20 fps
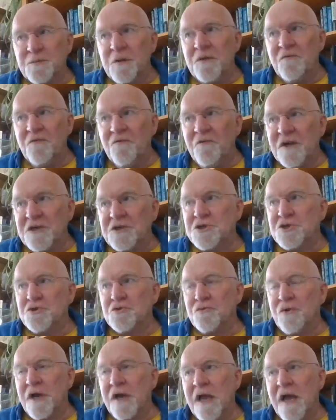been
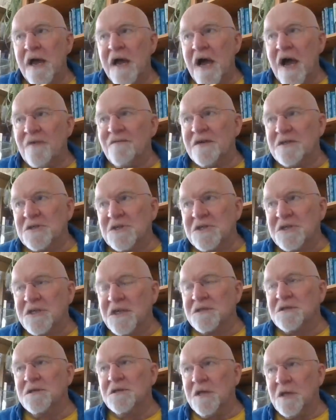festering, and then
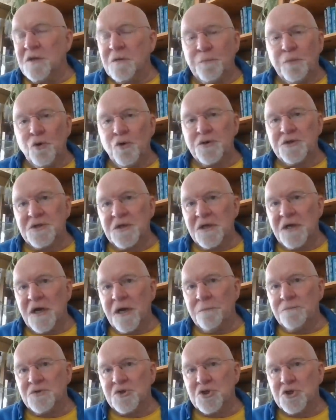suddenly the poison
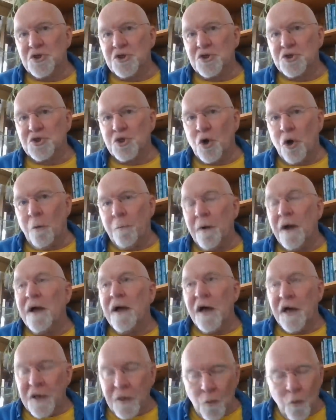comes to the top
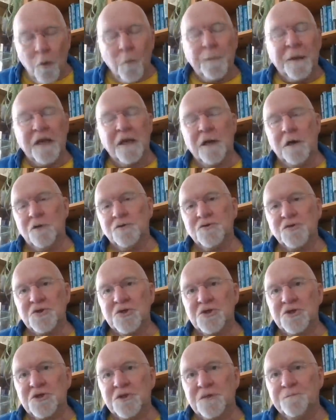and it will be
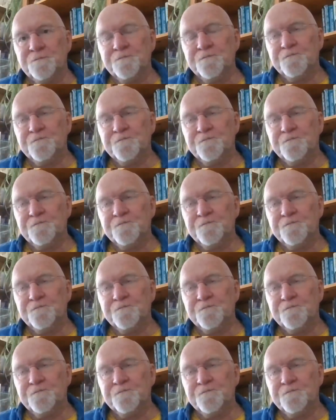lanced.